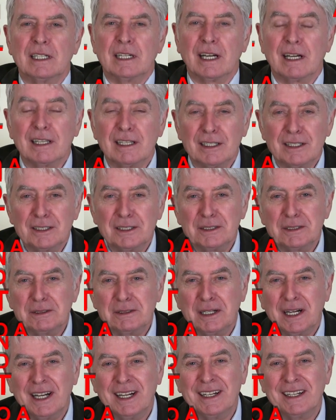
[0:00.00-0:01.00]

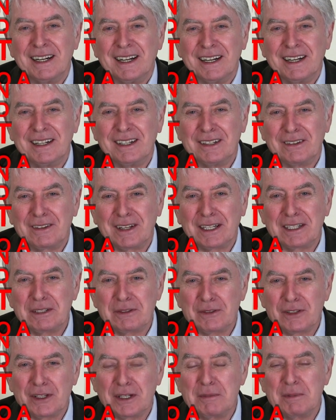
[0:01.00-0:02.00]
Hello. Thank
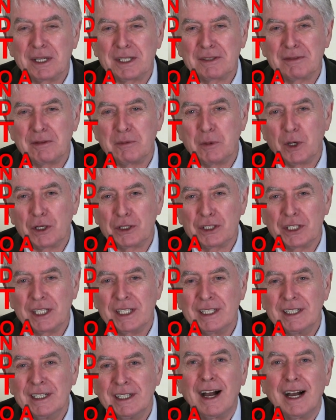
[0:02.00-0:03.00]
you so much for
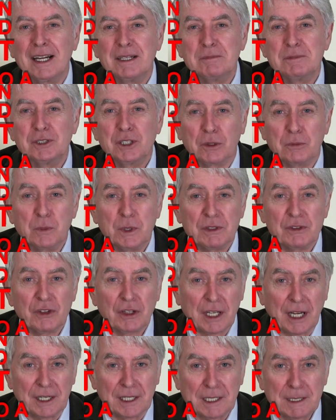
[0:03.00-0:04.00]
watching. I'm John
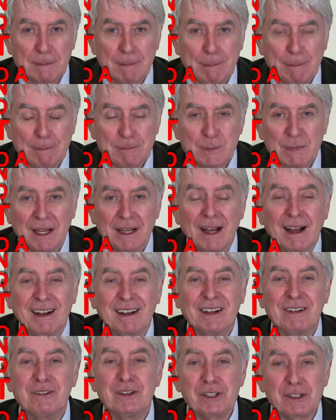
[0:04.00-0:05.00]
Windsor-Cunningham.
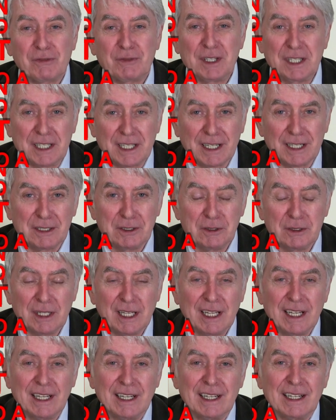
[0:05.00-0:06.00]
This video
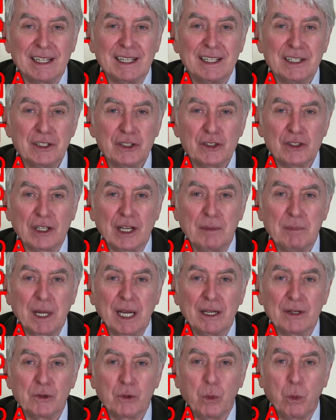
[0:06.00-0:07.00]
is
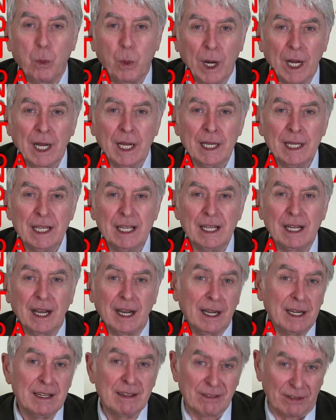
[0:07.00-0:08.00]
about why
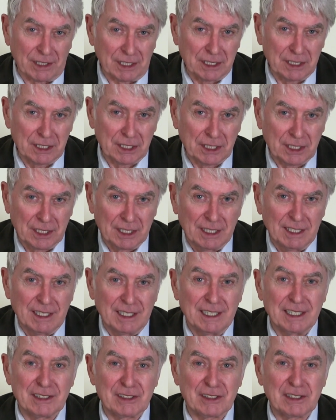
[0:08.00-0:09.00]
I think
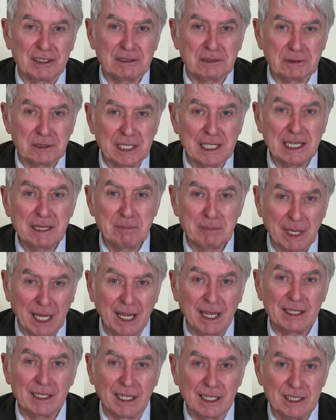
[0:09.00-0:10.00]
it's a really
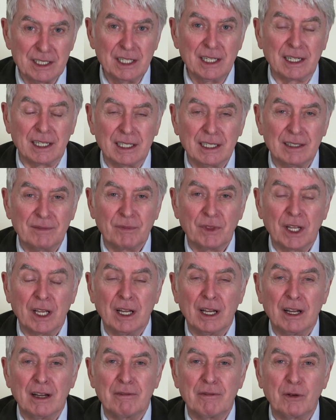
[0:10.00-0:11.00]
bad idea
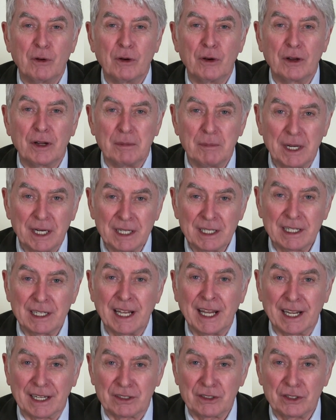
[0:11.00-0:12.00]
for American
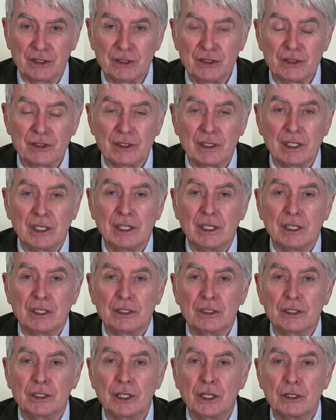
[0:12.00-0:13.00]
actors
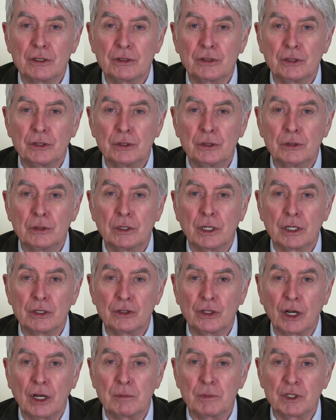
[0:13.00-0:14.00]
to go to a
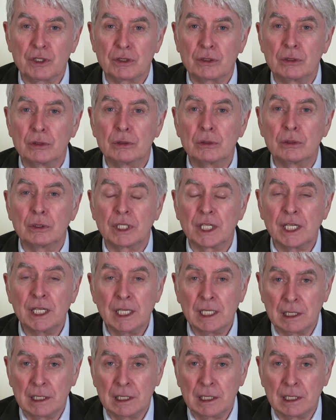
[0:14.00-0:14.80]
drama school in